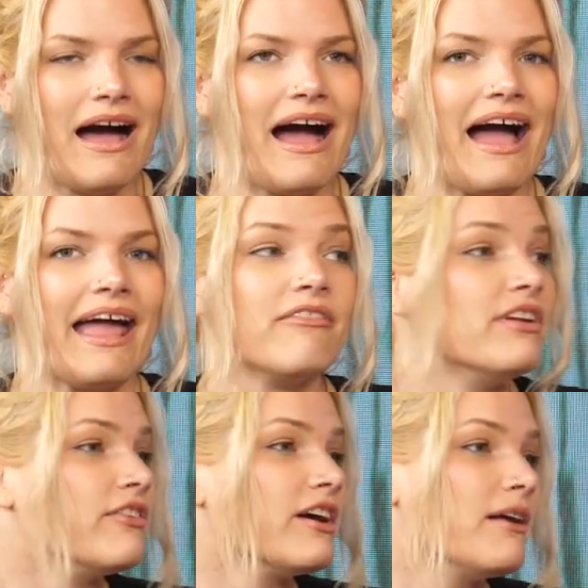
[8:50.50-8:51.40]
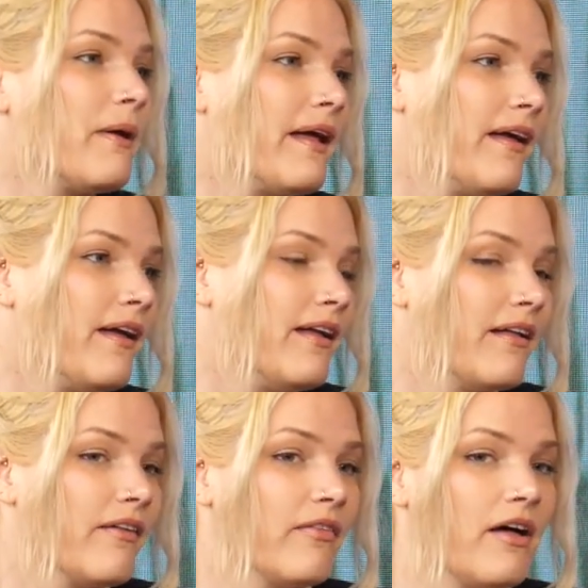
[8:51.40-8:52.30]
have never gotten my
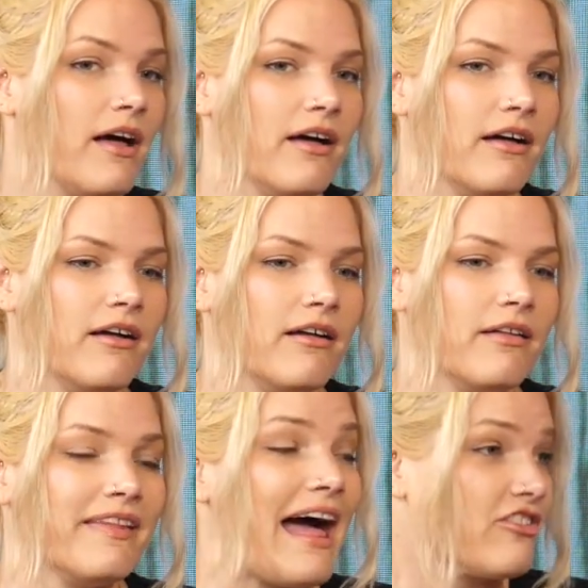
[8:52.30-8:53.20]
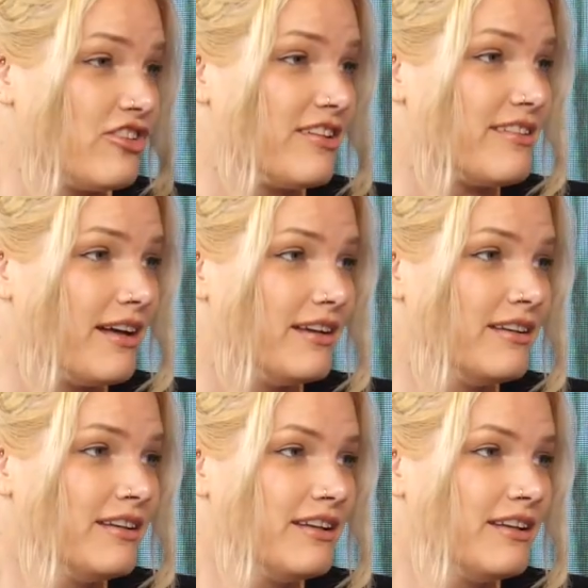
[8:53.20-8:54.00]
lashes done.